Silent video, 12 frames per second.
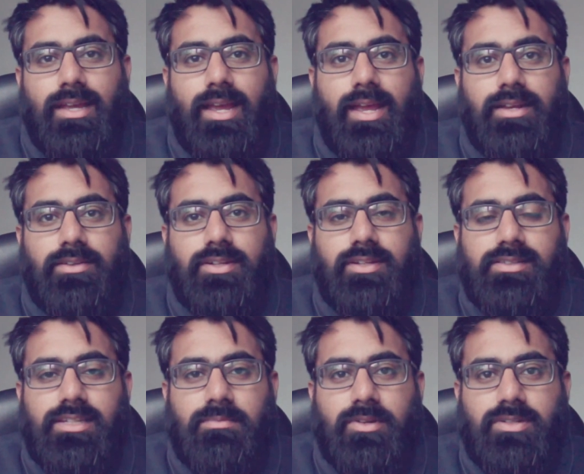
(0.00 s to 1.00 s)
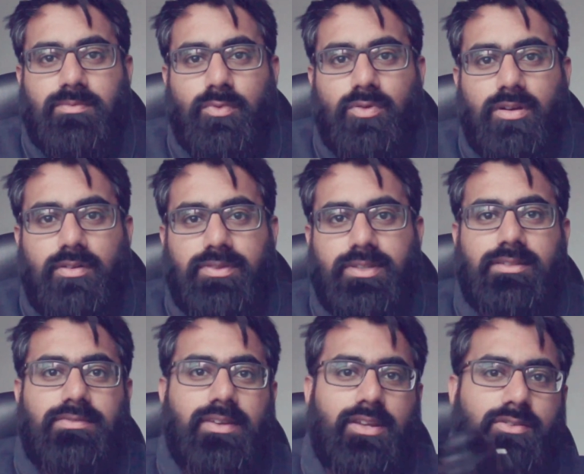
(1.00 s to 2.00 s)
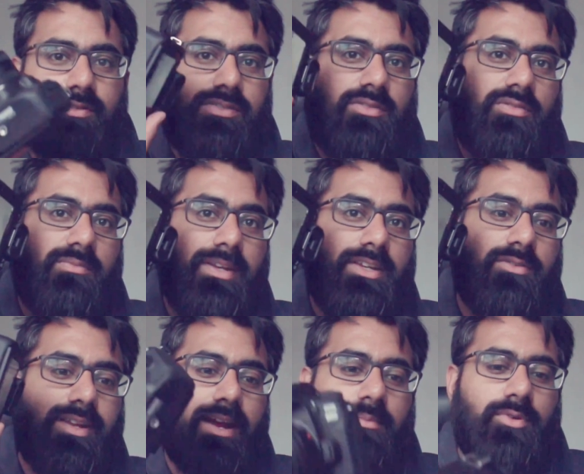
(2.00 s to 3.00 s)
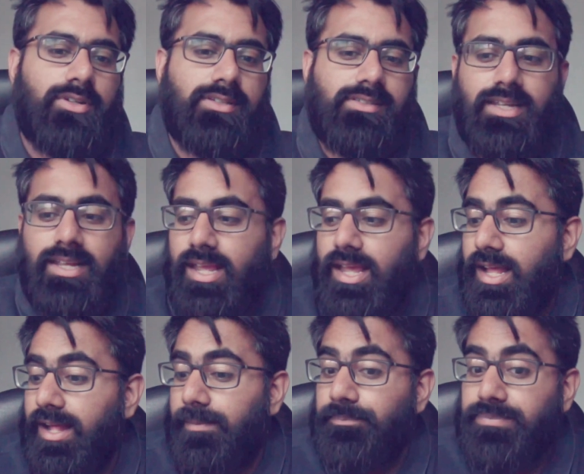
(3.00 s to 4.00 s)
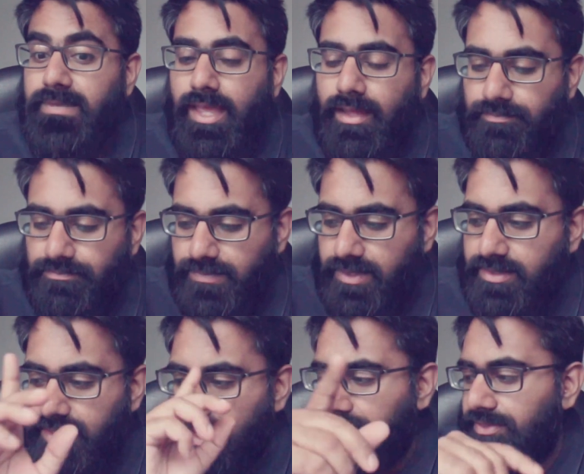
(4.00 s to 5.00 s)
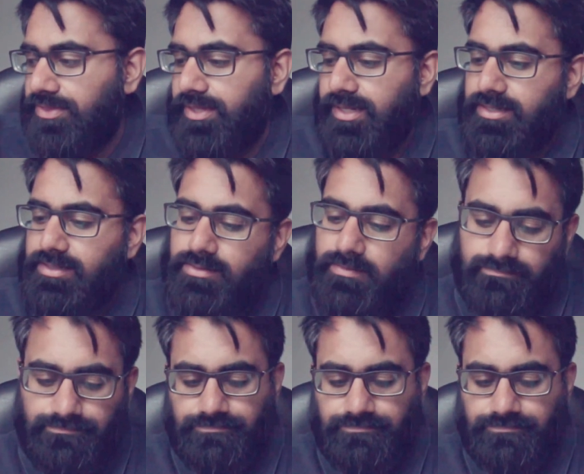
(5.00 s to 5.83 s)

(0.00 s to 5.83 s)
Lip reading: and you can see much more of these videos with my new cameras. Yeah, the other thing is